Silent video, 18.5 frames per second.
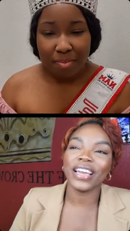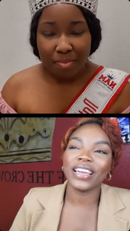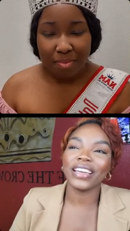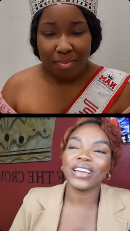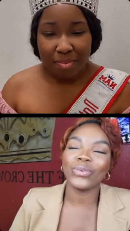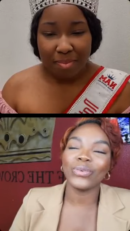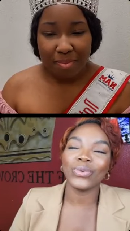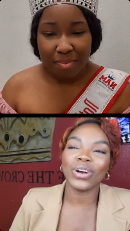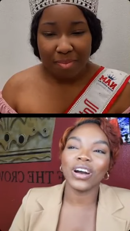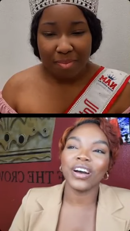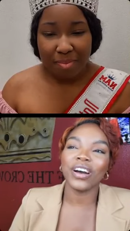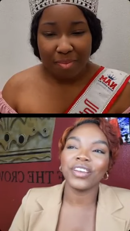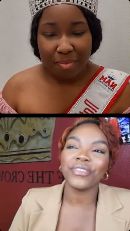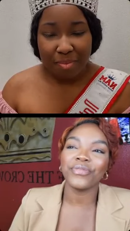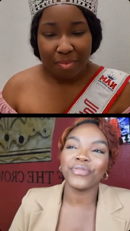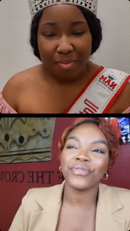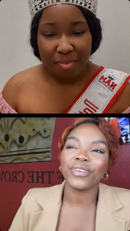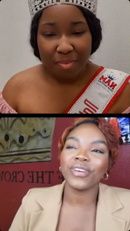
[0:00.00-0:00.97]
Speaker 1: like
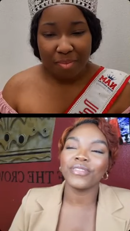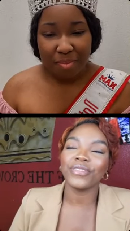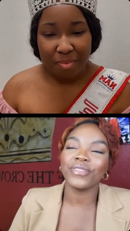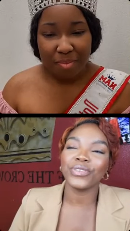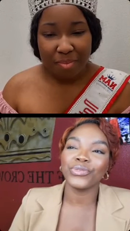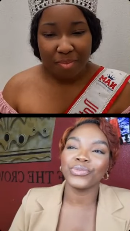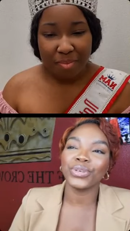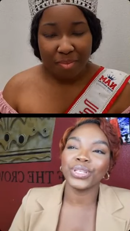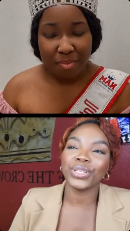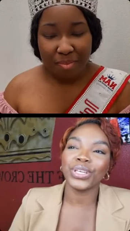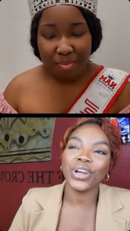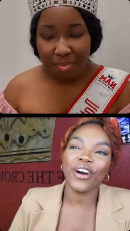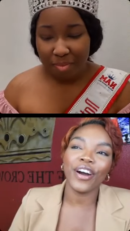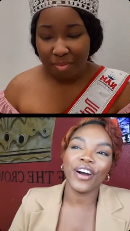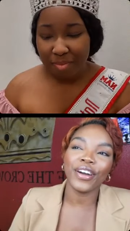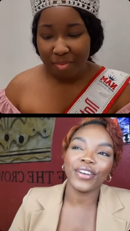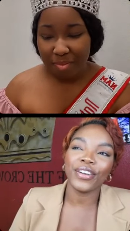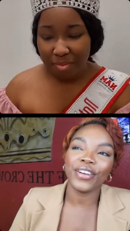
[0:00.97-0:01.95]
Wakanda Forever really
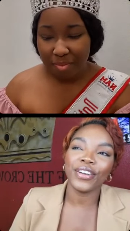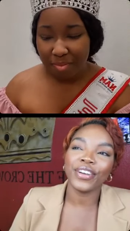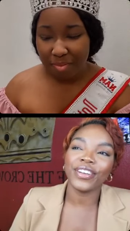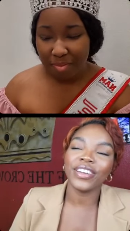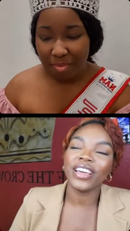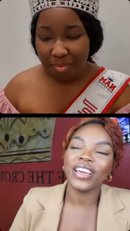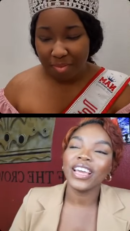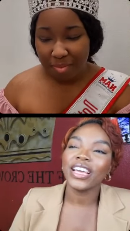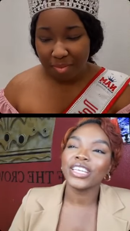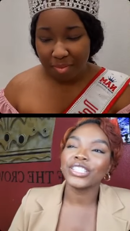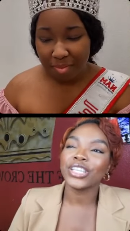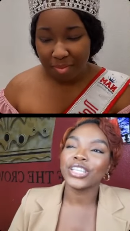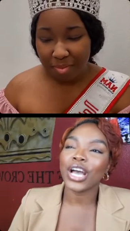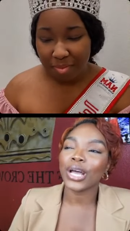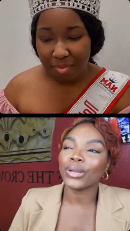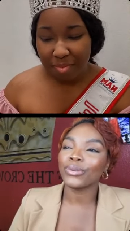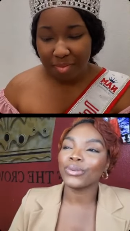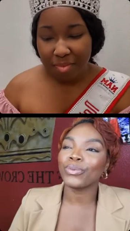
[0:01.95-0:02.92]
honored
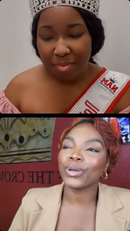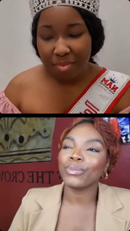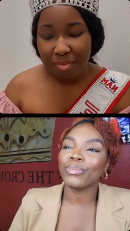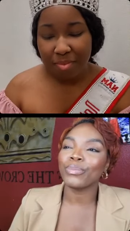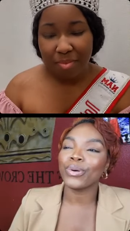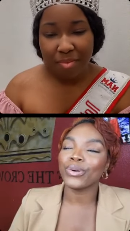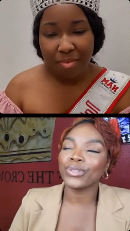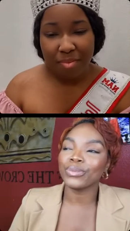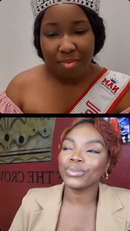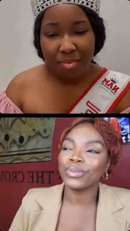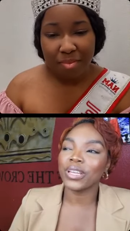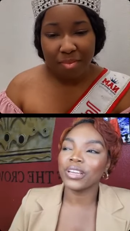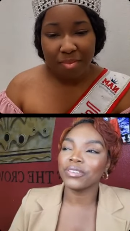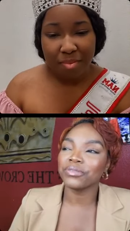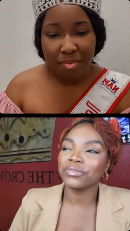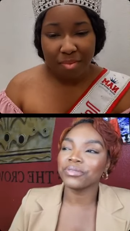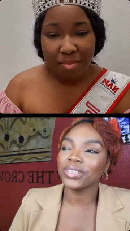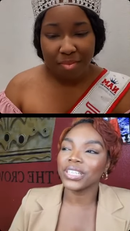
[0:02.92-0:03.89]
Chadwick Boseman in
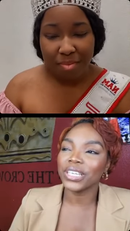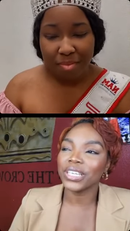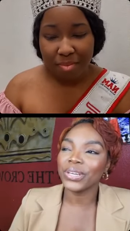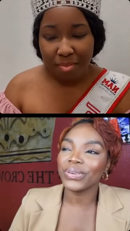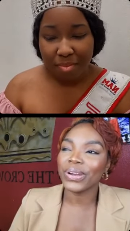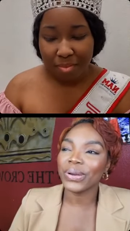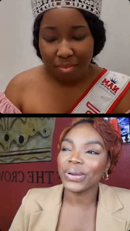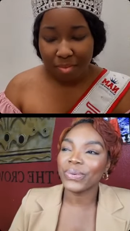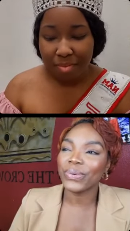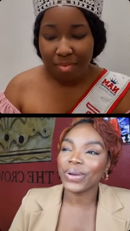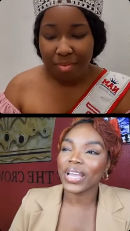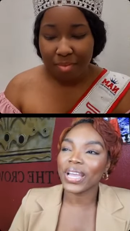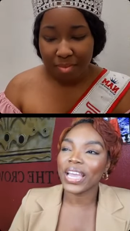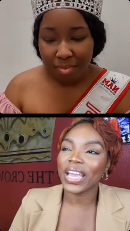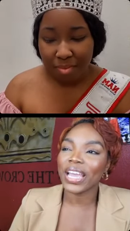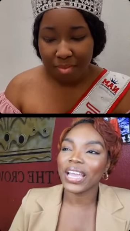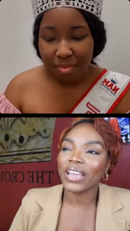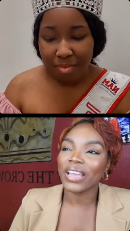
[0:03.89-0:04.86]
a really great
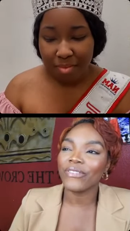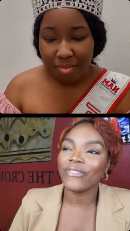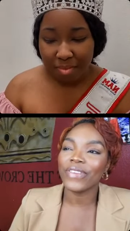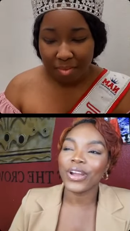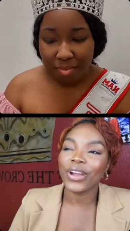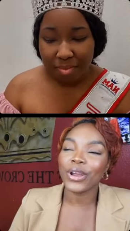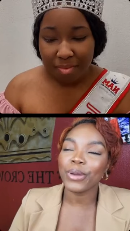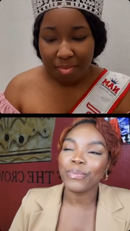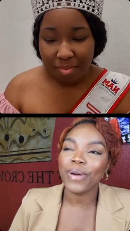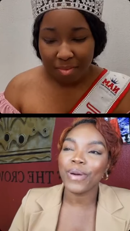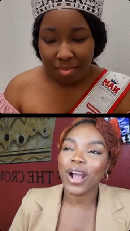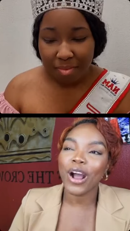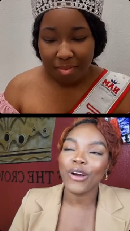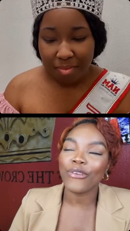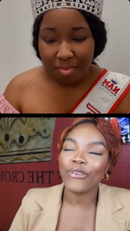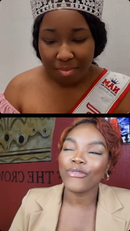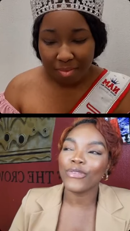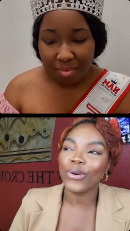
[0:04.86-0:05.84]
way. Very
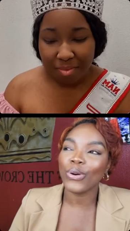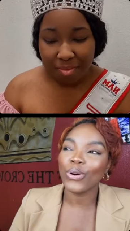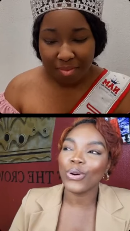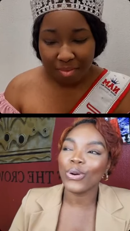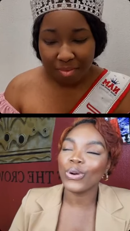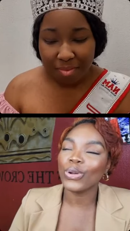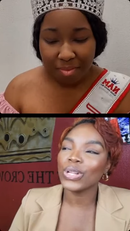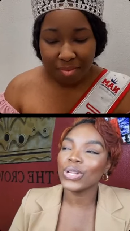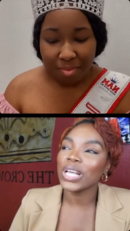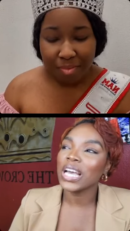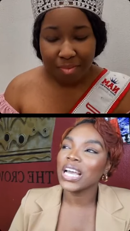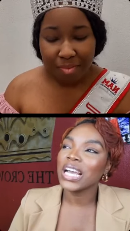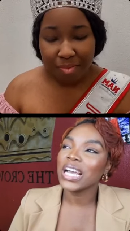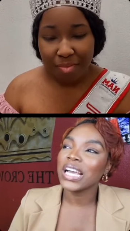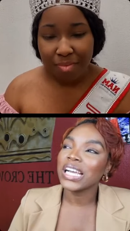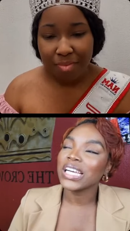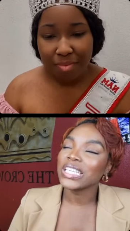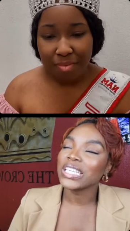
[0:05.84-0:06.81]
powerful.
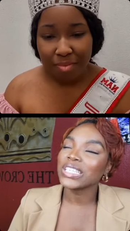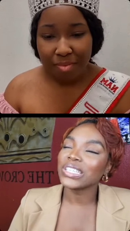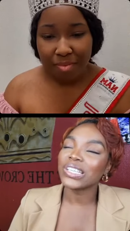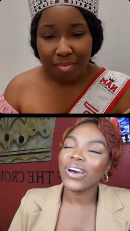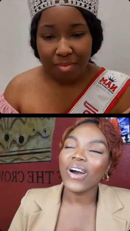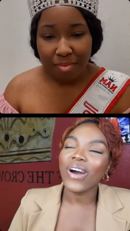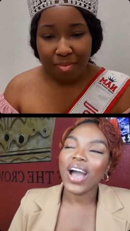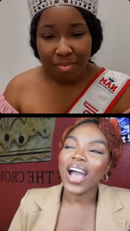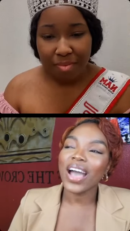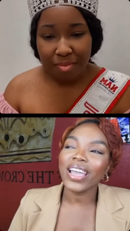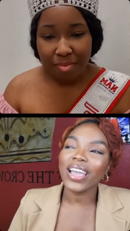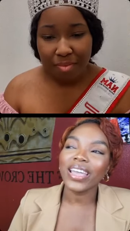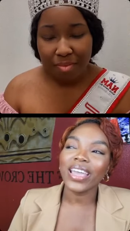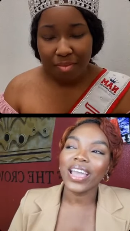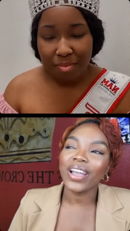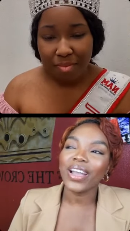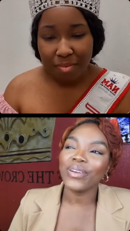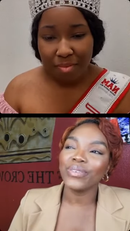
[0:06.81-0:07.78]
So I
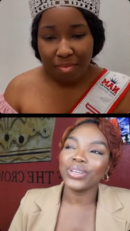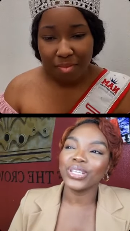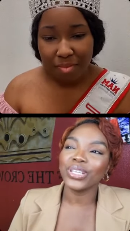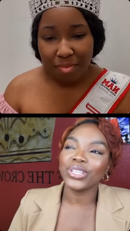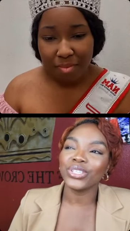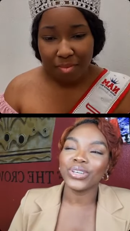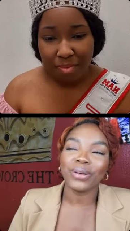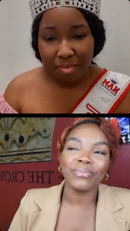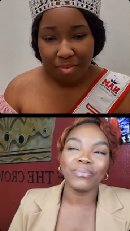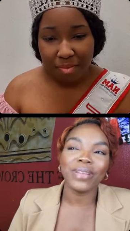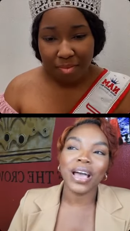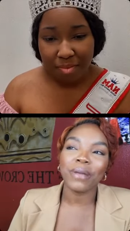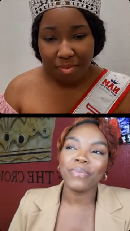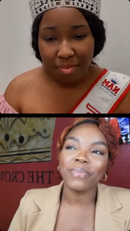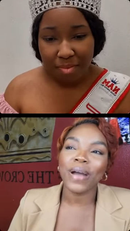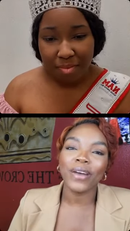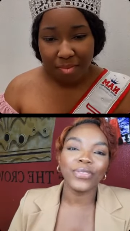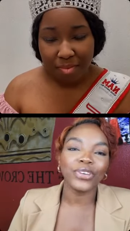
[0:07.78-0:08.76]
can't really. And Black
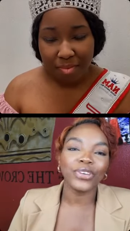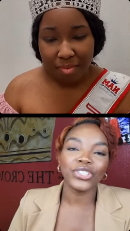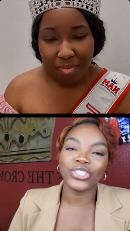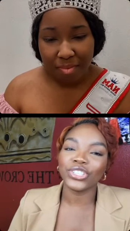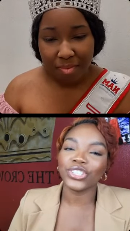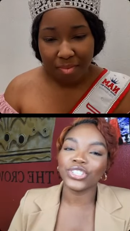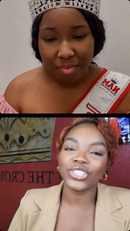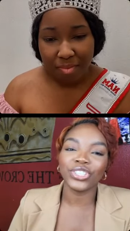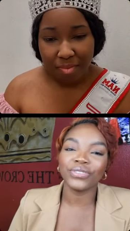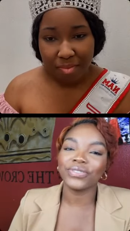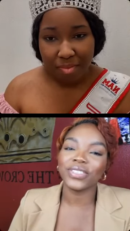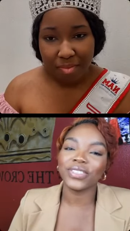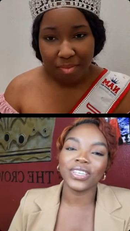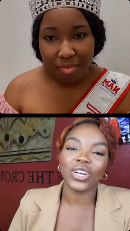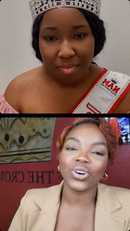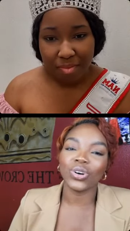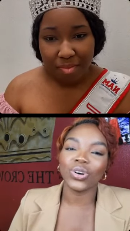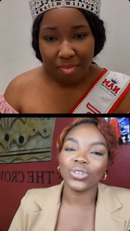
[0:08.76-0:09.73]
Panther just
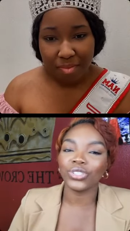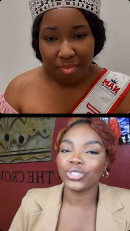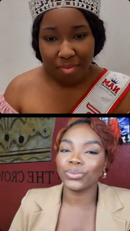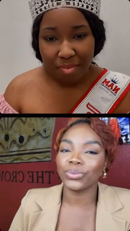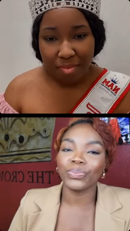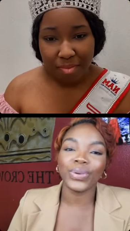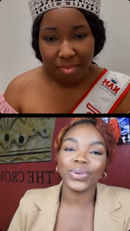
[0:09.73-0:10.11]
shifted culture.